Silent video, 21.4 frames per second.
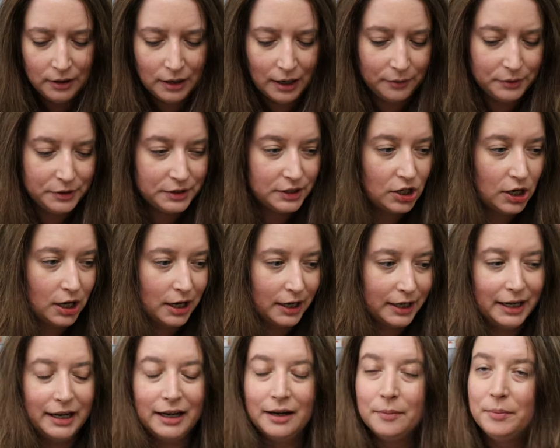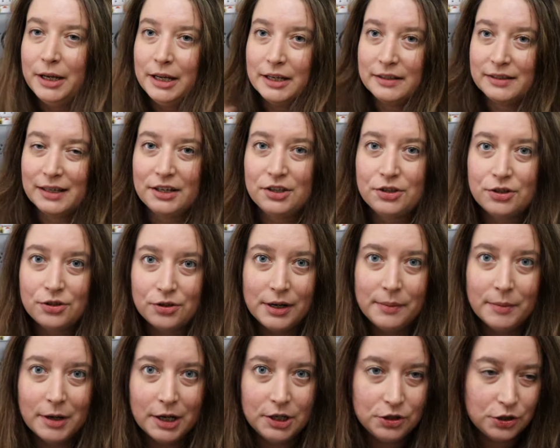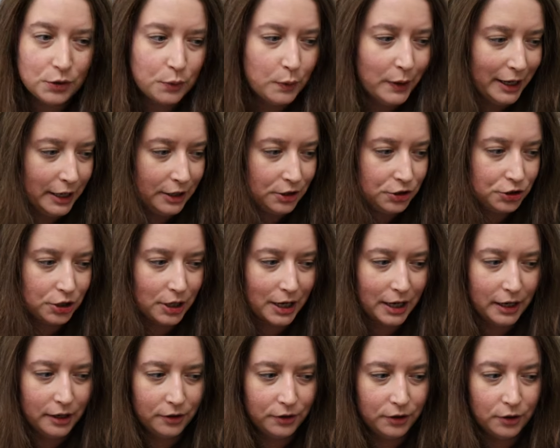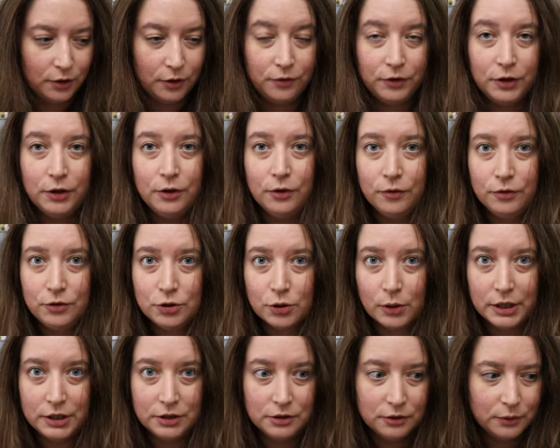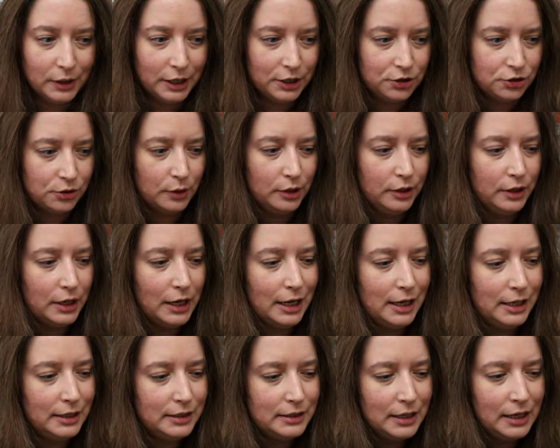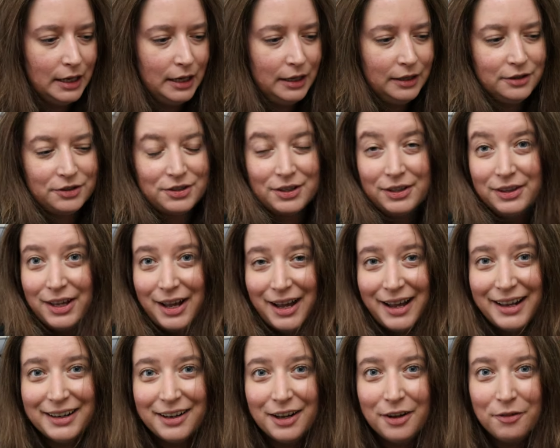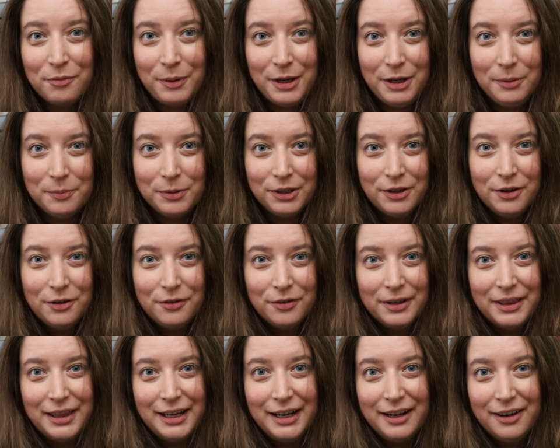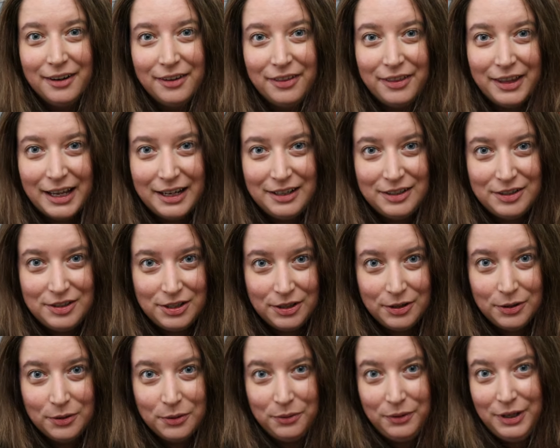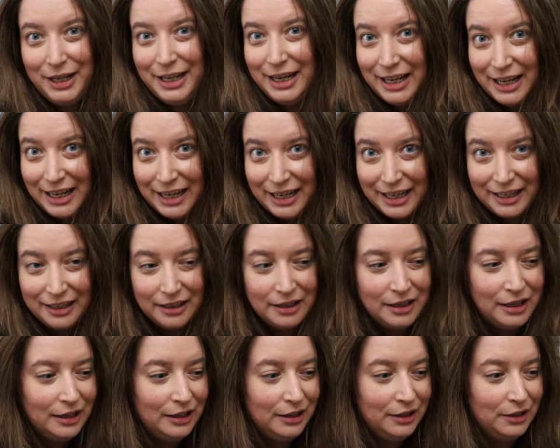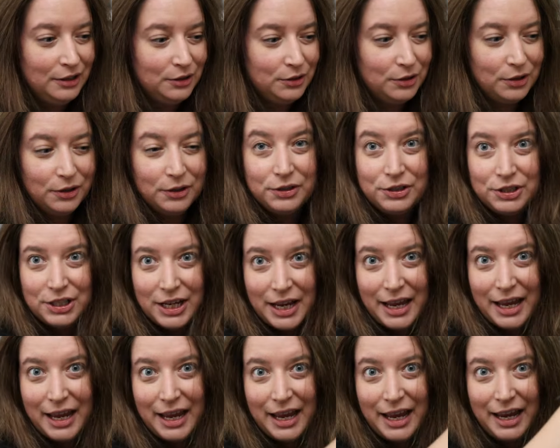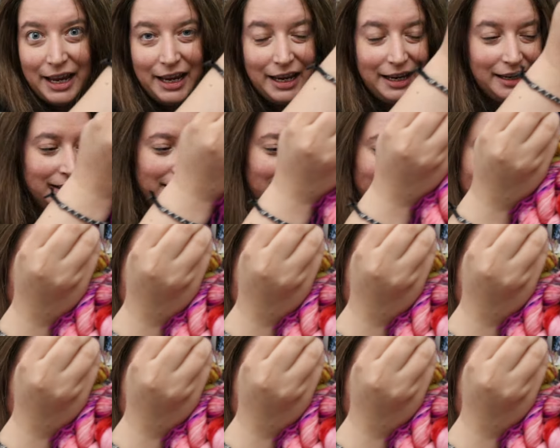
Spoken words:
I was talking because I stream on Twitch. I don't know if you've joined Twitch or not. There's a lot of people over there that do knitting, crochet,